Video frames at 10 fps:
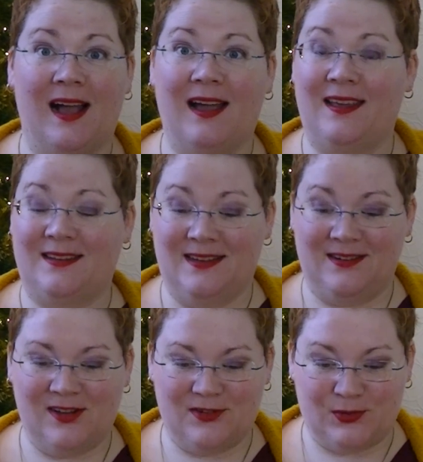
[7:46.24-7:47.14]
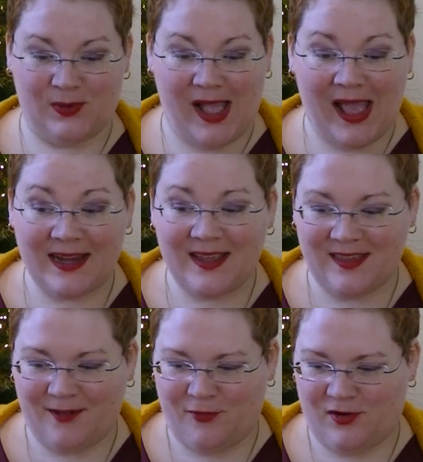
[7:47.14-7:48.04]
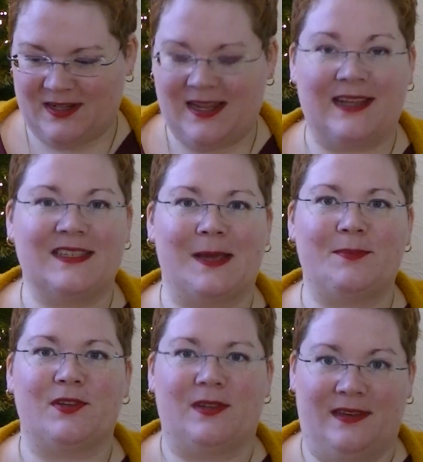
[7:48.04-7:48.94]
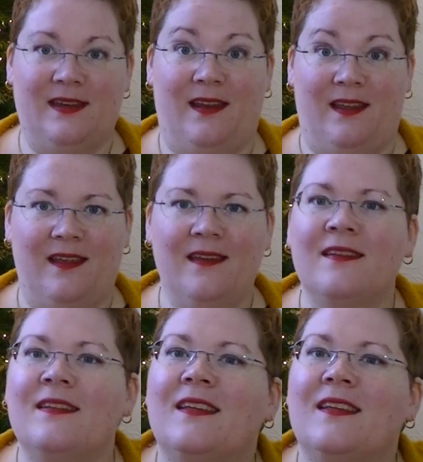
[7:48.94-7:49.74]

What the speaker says: I did not do anything for it except knitting.